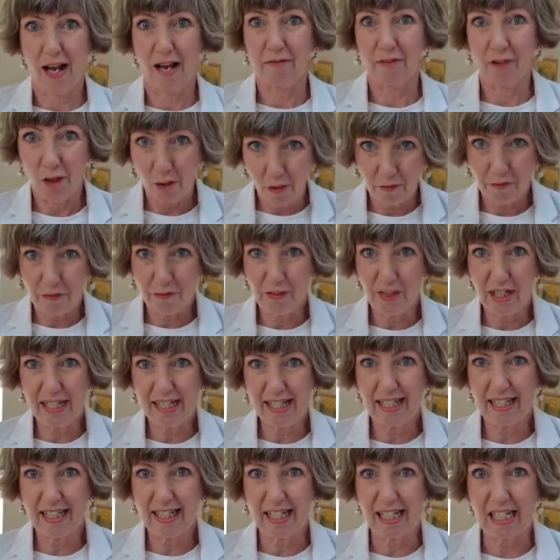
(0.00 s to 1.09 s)
I've got free
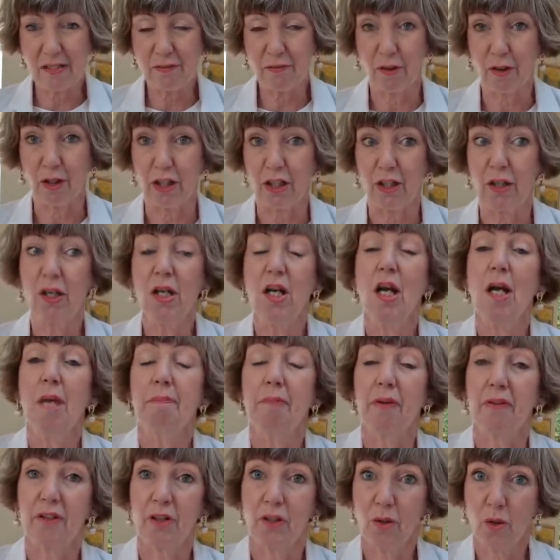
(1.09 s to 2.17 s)
tickets for you,
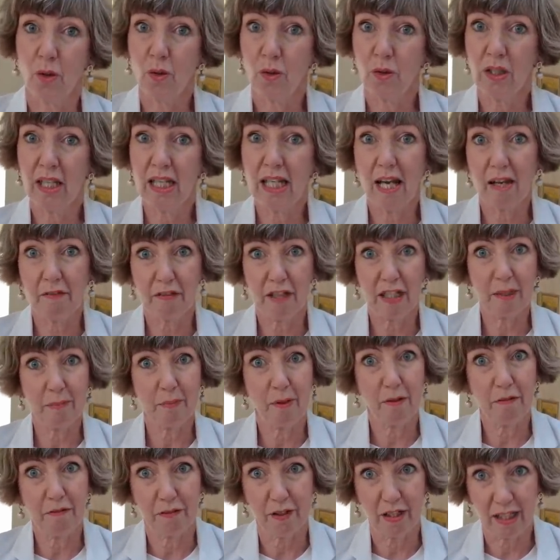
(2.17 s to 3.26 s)
but they're only
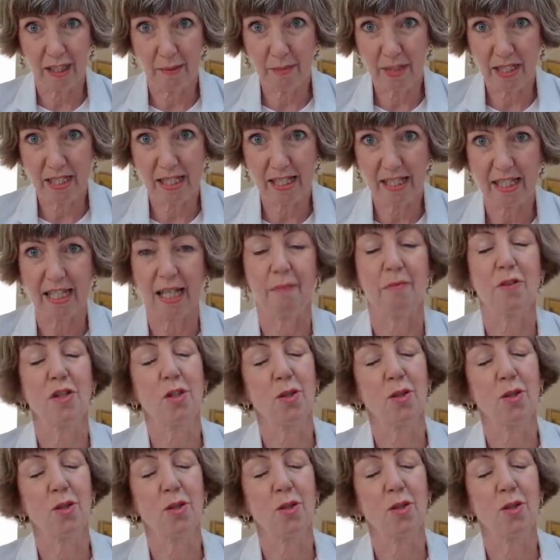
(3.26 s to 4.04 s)
available for a limited time.